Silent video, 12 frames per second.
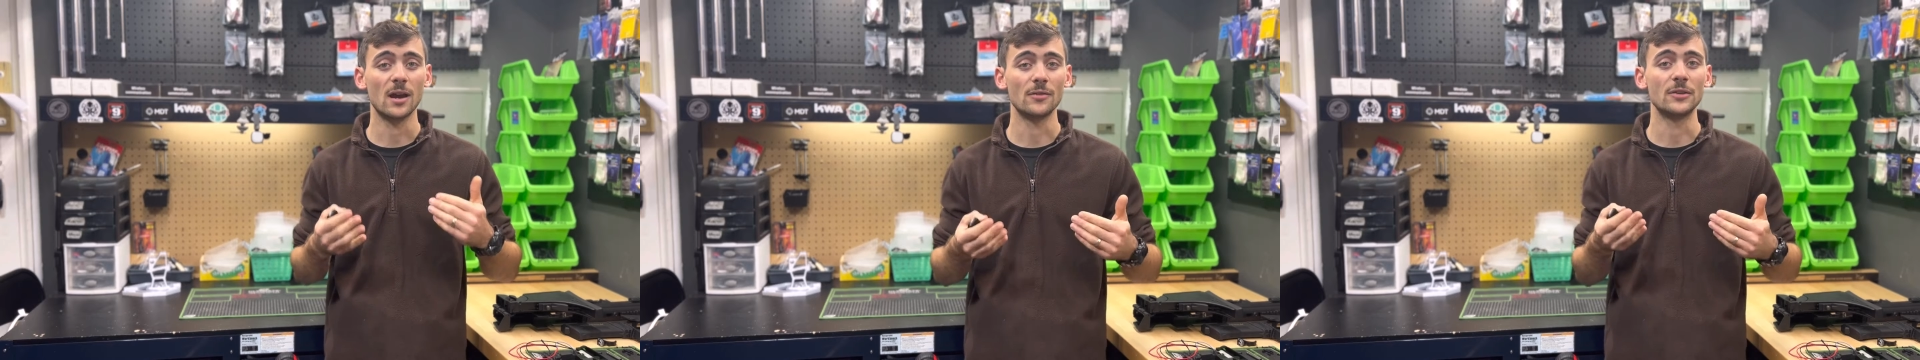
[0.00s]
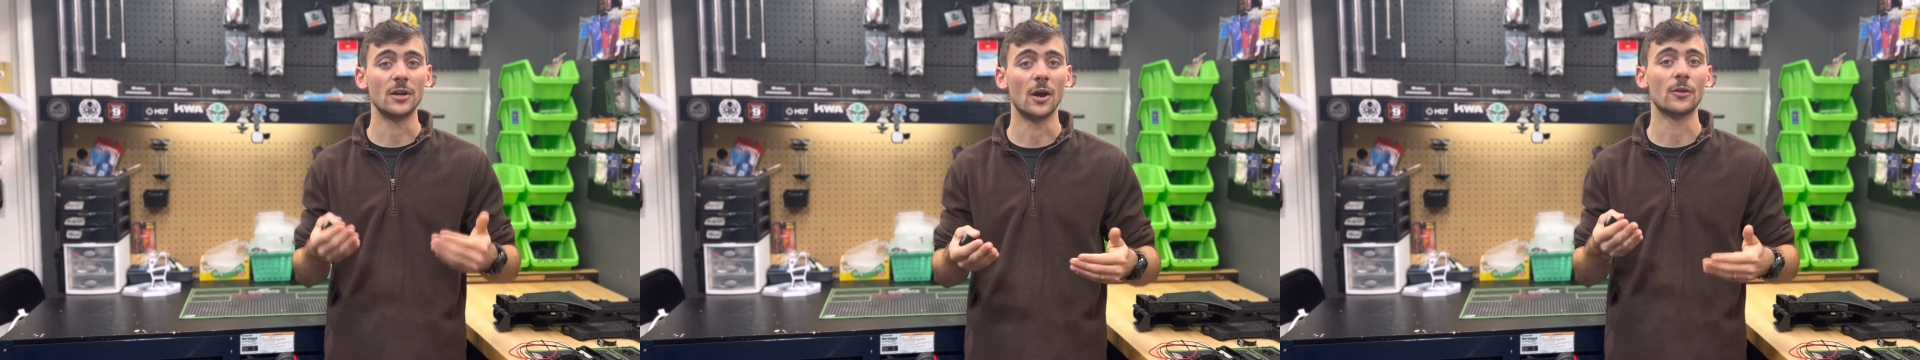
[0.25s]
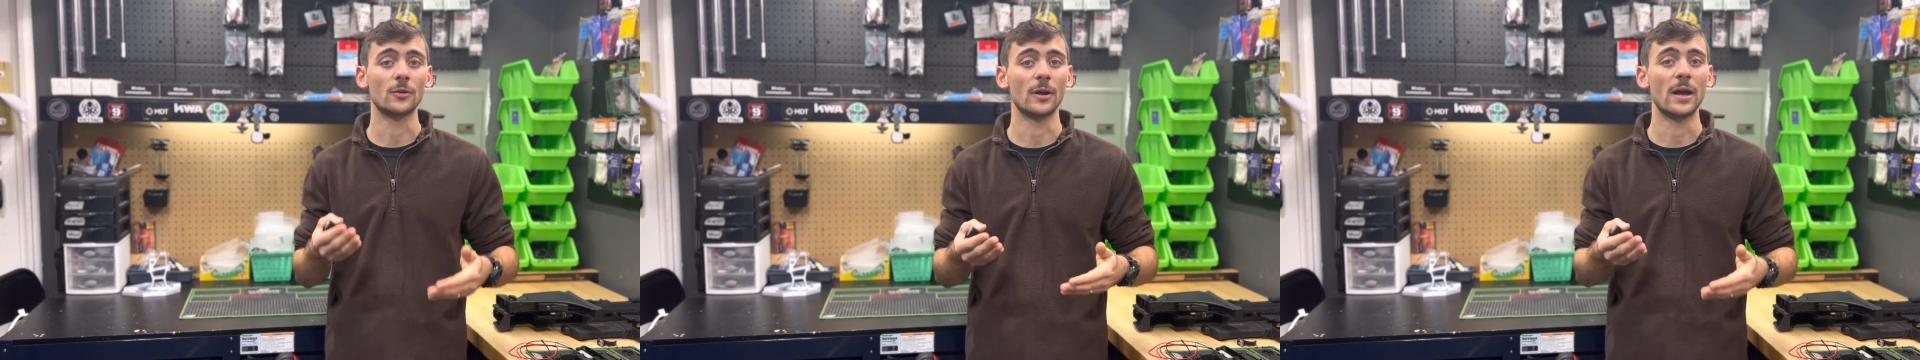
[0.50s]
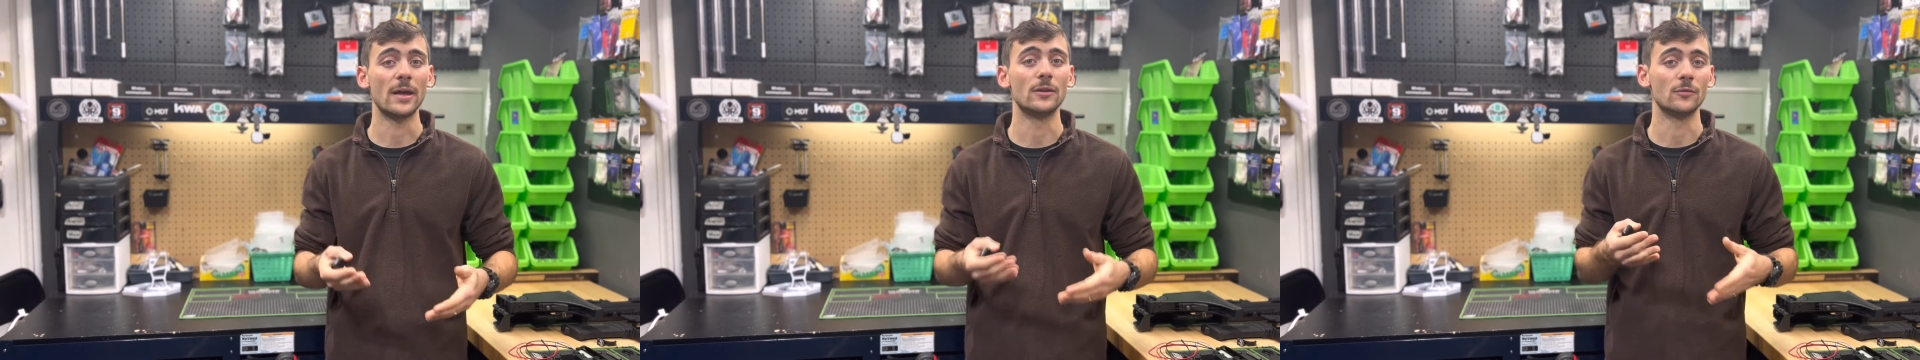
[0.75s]
on the other
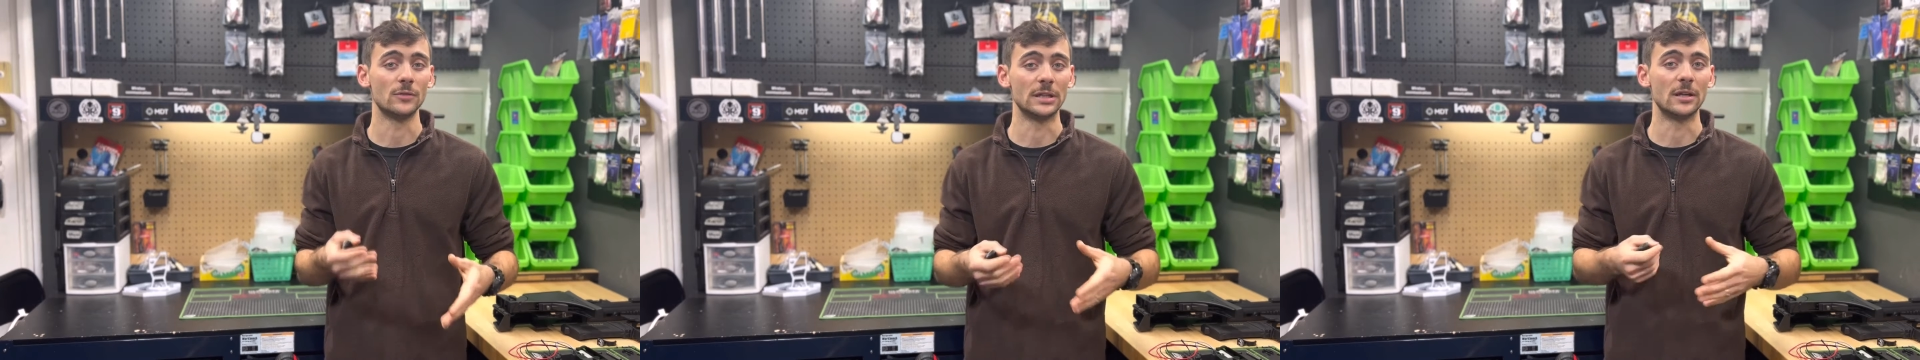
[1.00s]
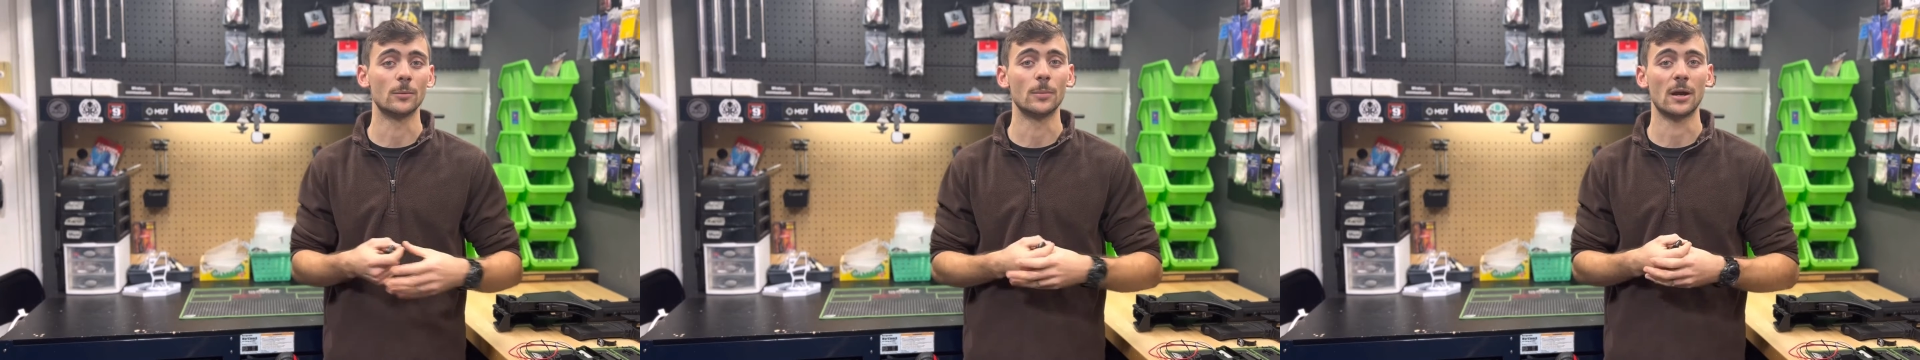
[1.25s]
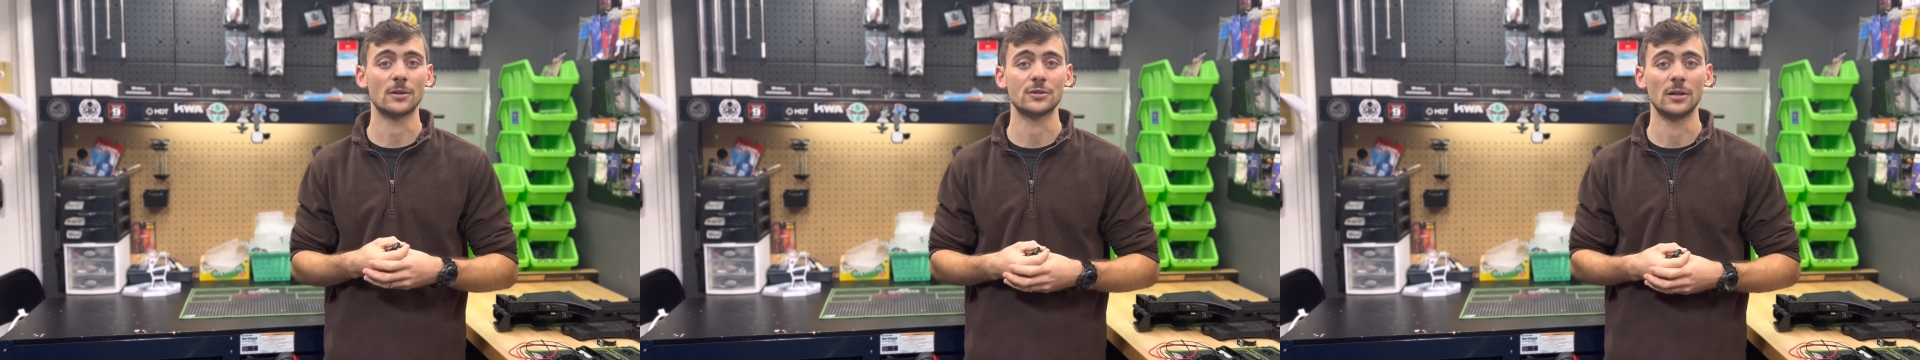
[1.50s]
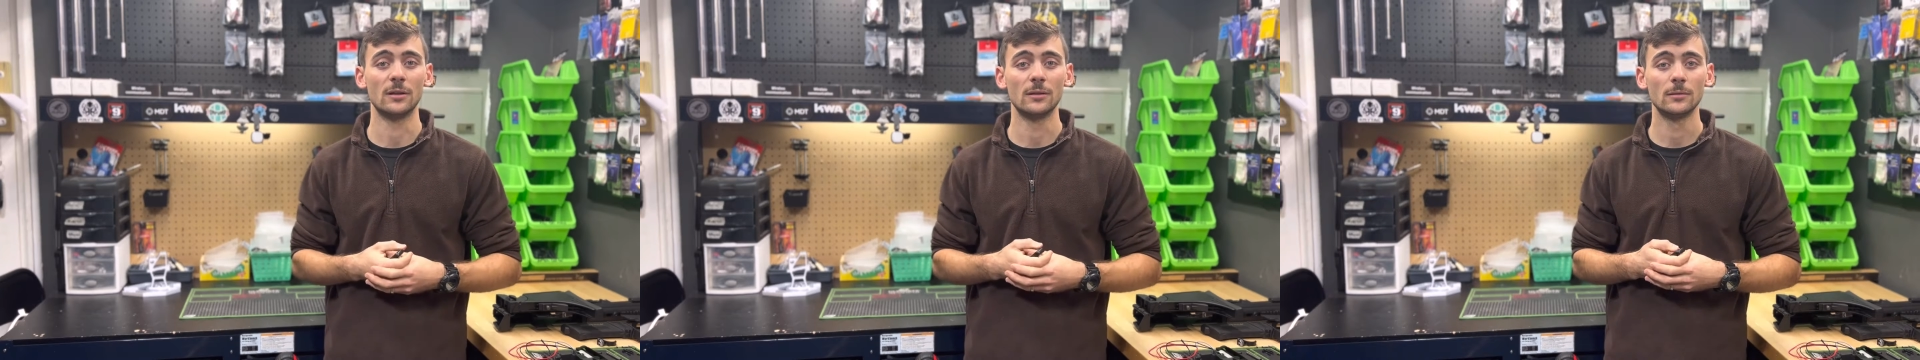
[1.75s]
end of the gearbox
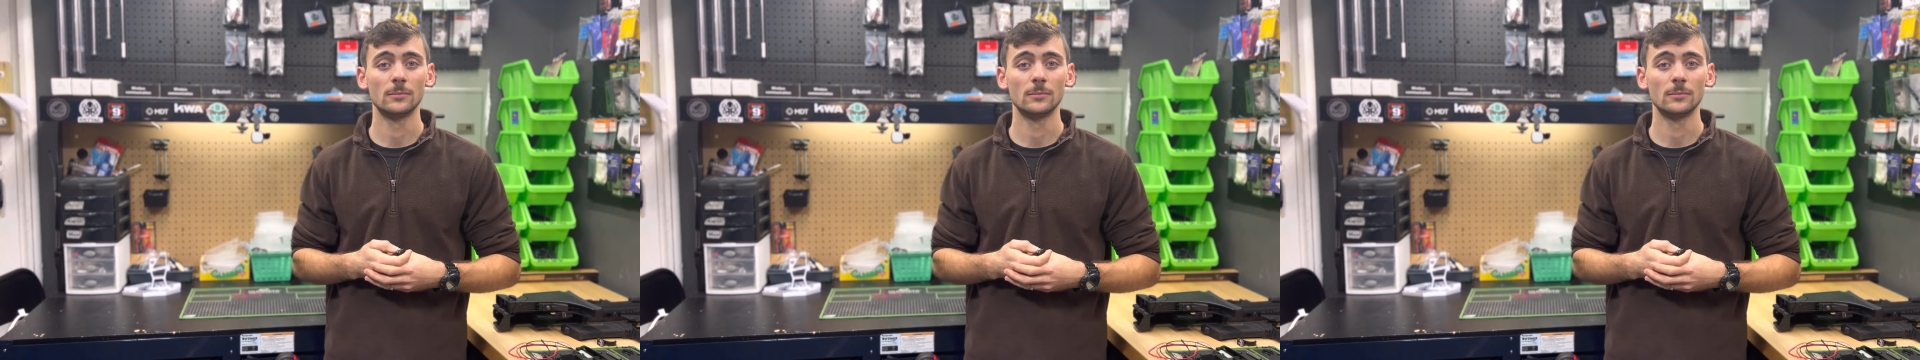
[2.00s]
shell.